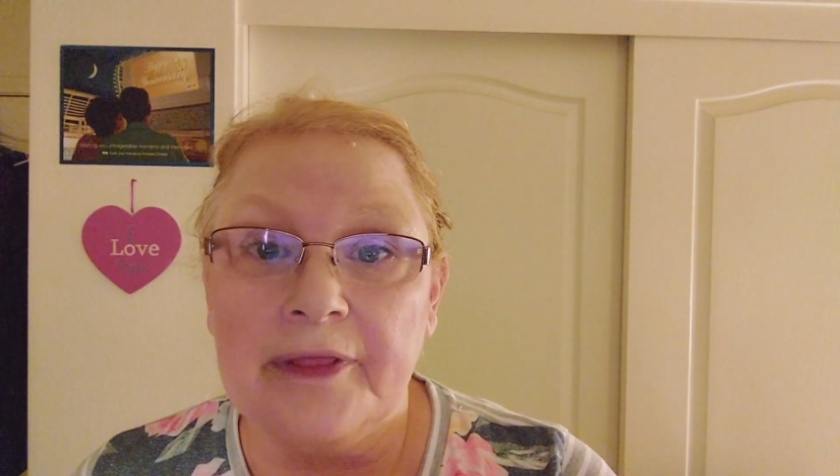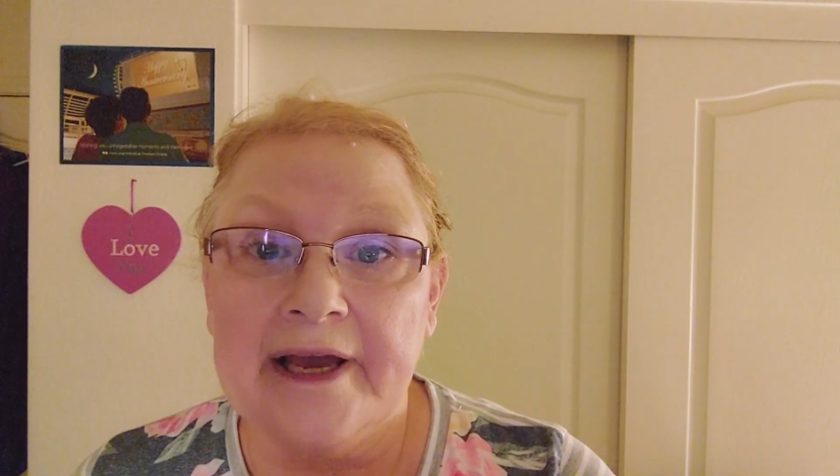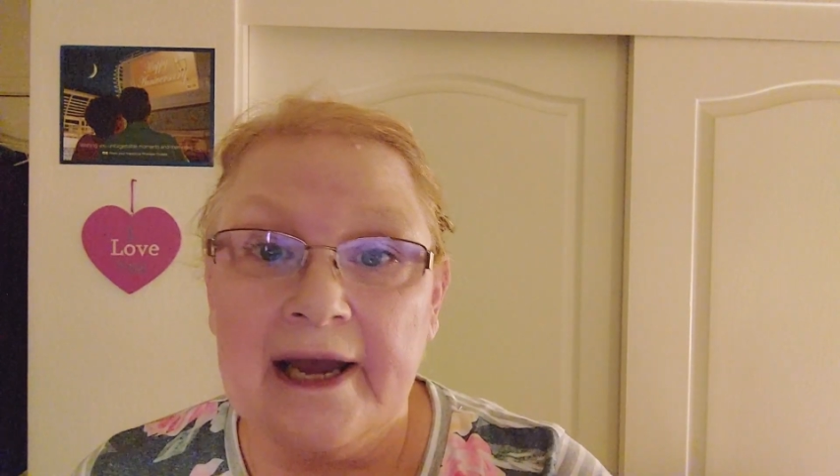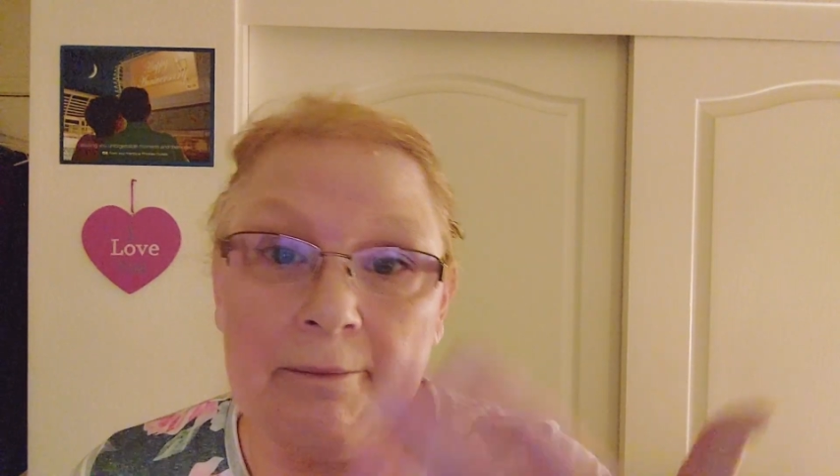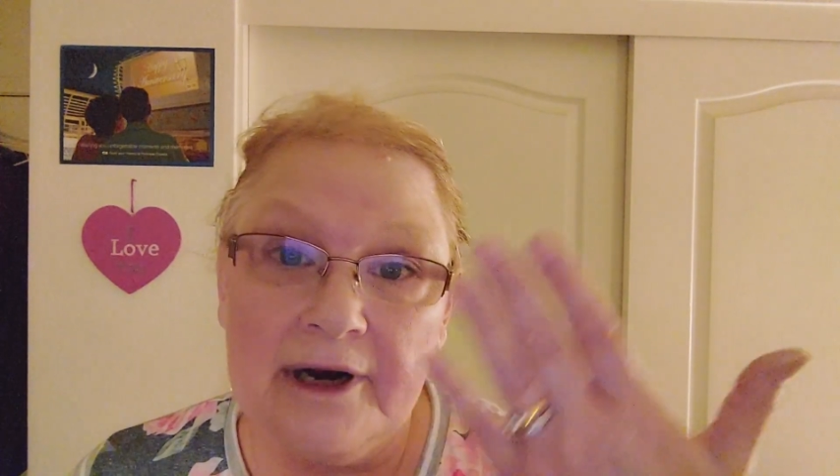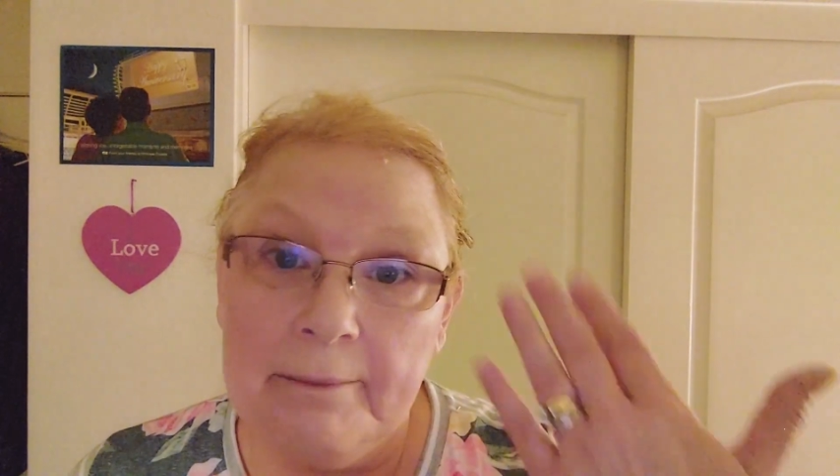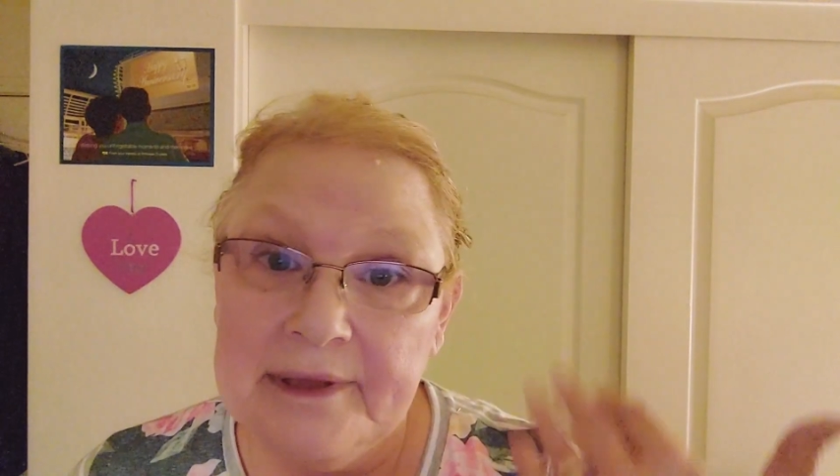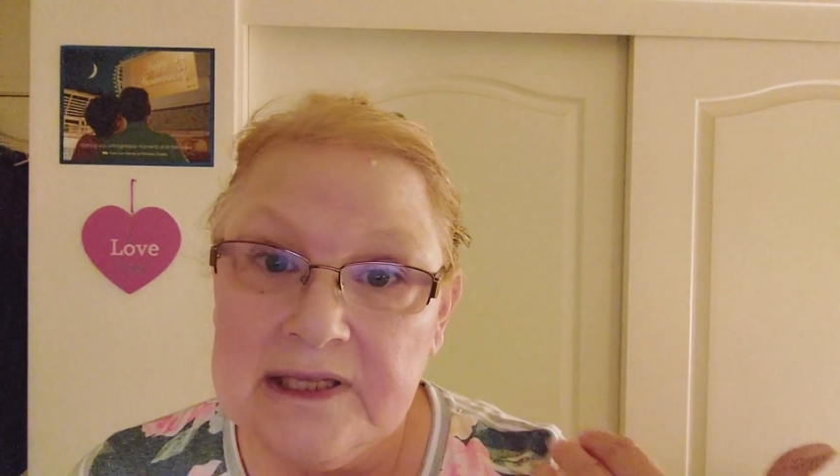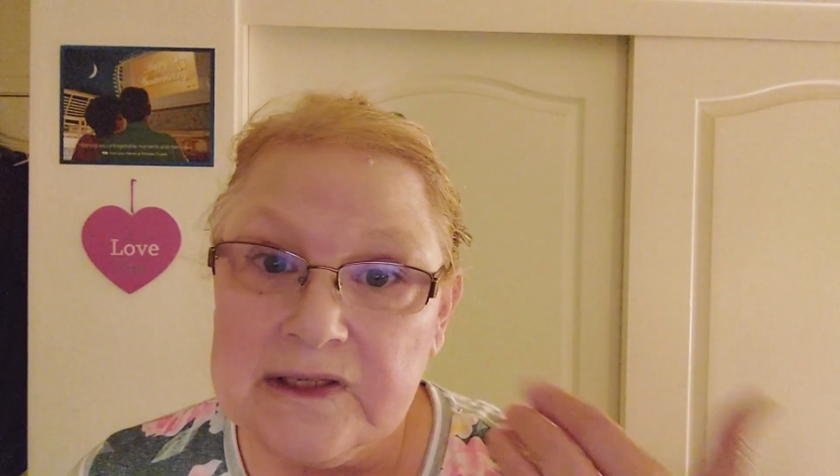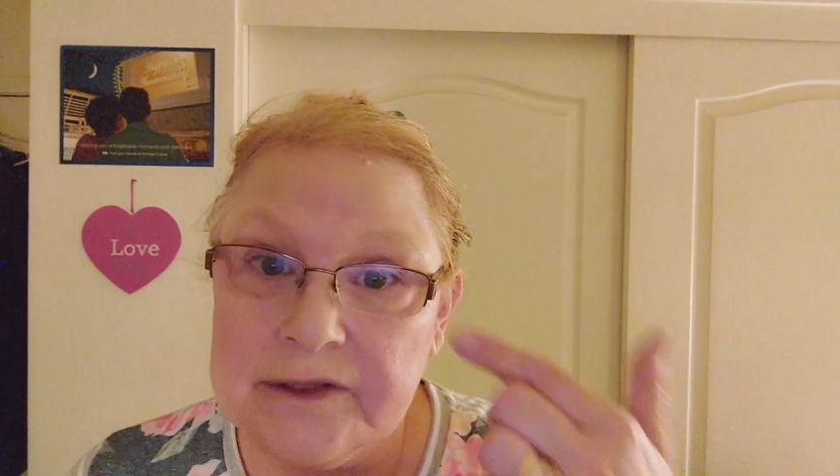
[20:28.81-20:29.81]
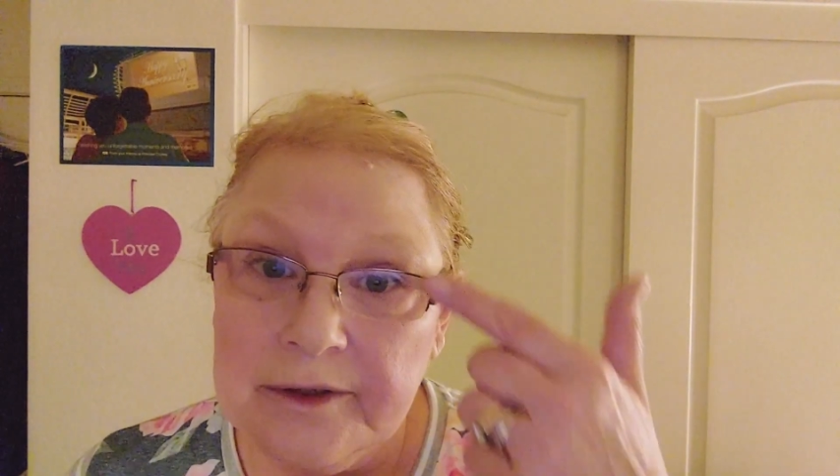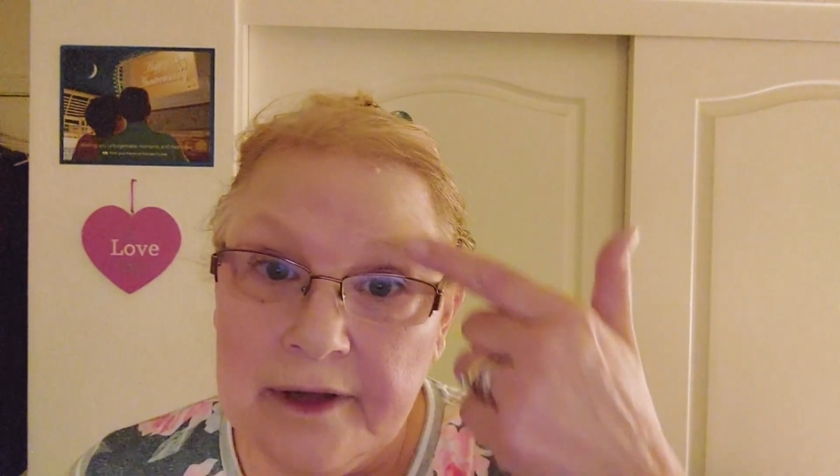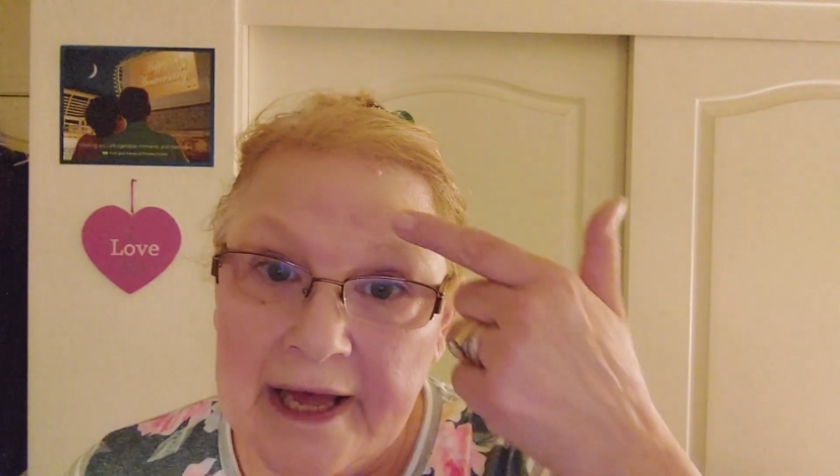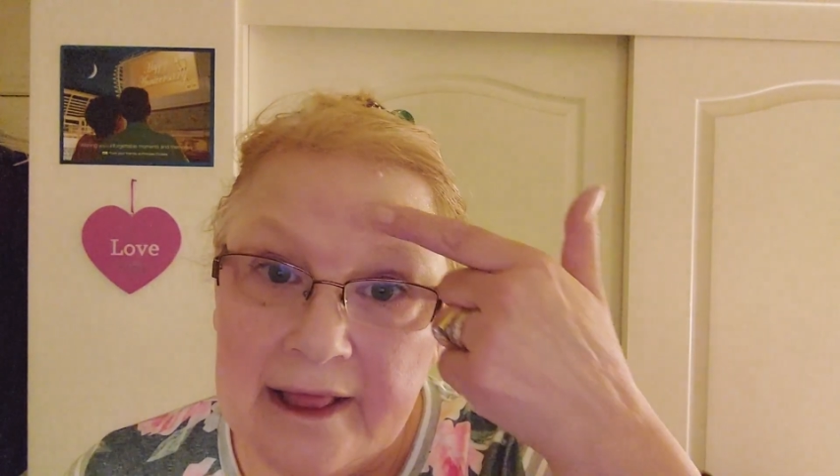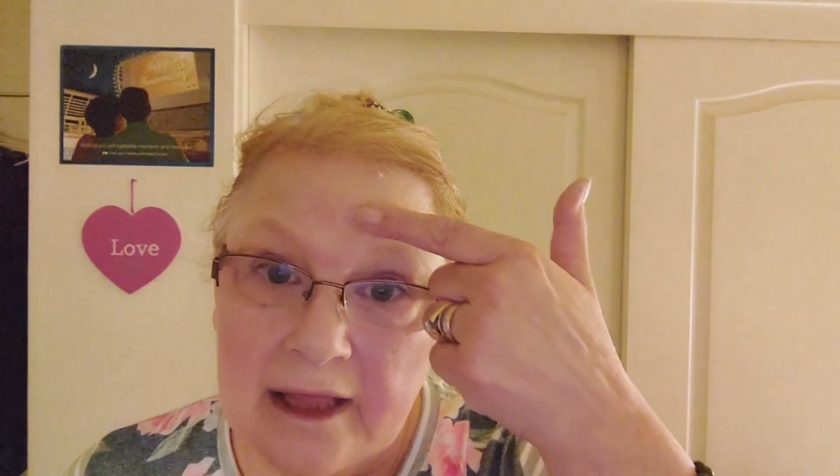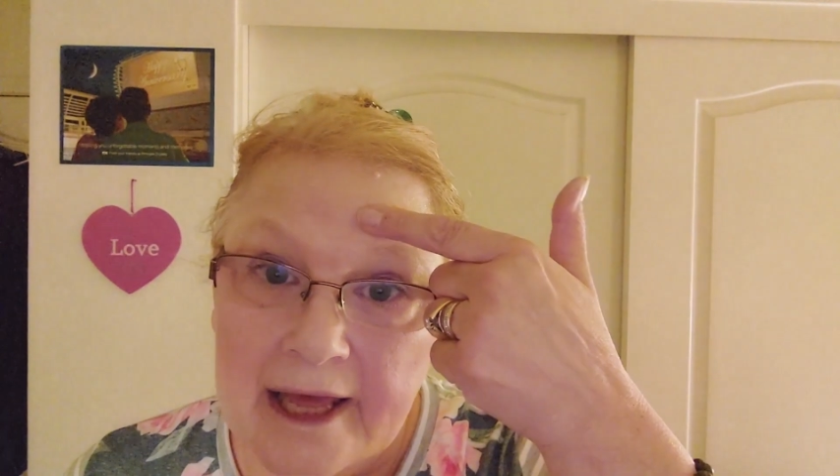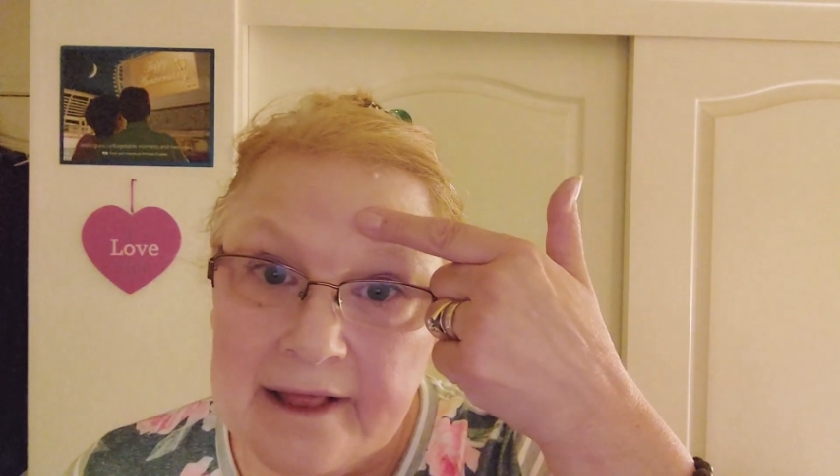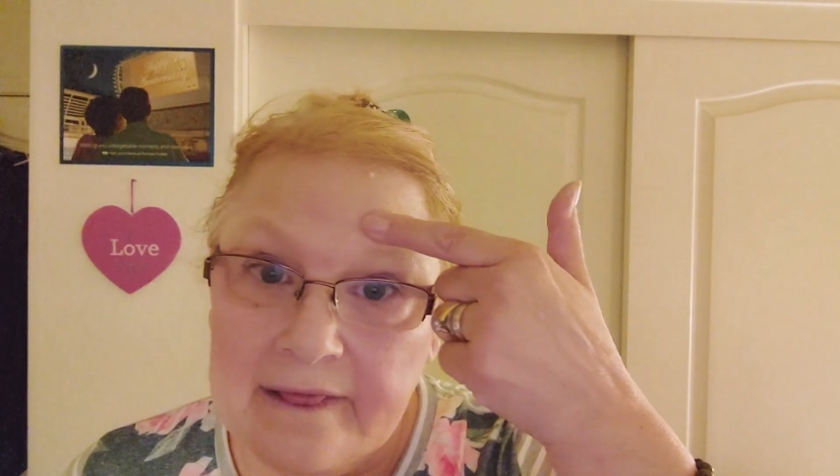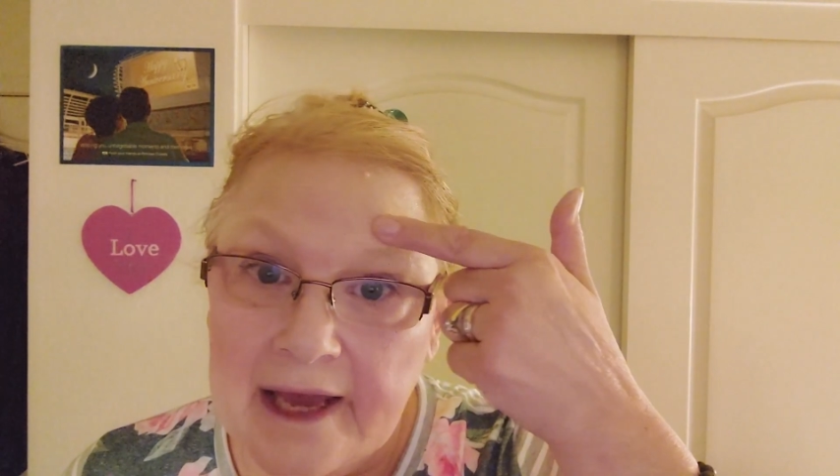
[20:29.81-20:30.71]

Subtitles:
The eyebrow pencil, I like